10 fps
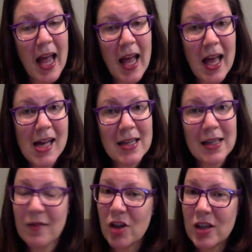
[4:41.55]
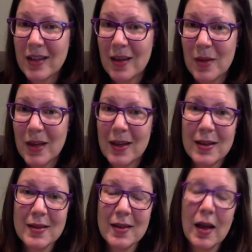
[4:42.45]
And I'm very excited
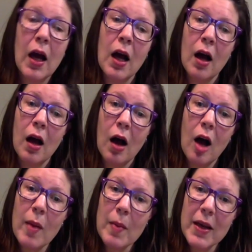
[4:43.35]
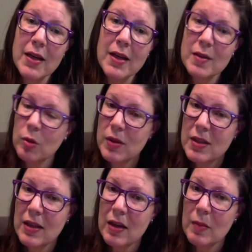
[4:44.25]
because all my betas will be
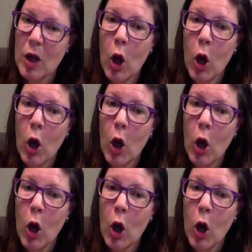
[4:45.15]
sending me